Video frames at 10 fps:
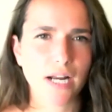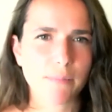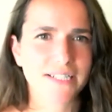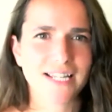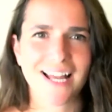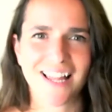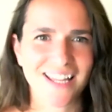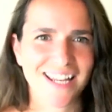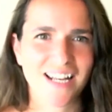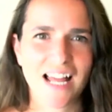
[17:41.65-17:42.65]
I'm
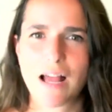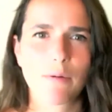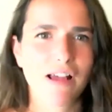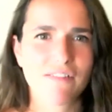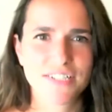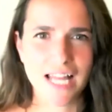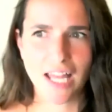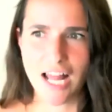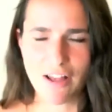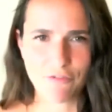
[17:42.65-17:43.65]
Italian, half, half
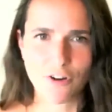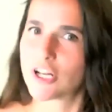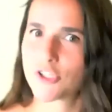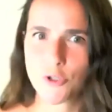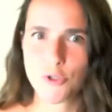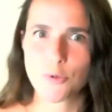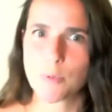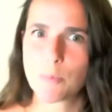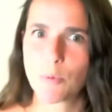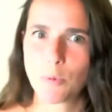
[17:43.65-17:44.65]
Italian, half French. Those are the
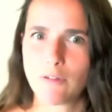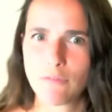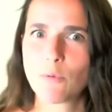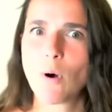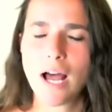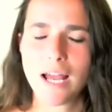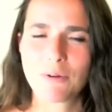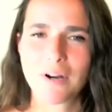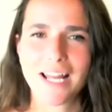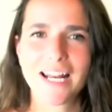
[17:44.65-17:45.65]
people who love the wine, right?